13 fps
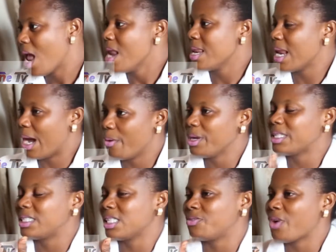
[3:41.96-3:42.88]
Now,
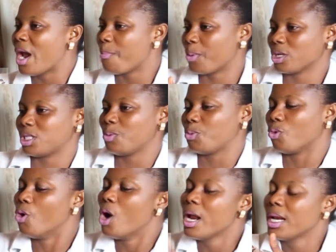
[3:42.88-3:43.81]
it is very
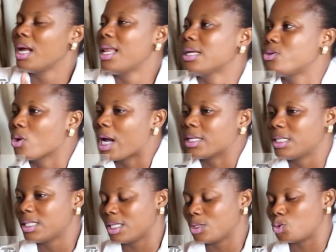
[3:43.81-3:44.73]
possible. Now, let's look at
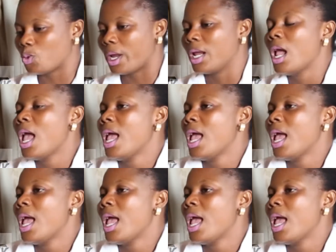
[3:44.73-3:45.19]
it this way.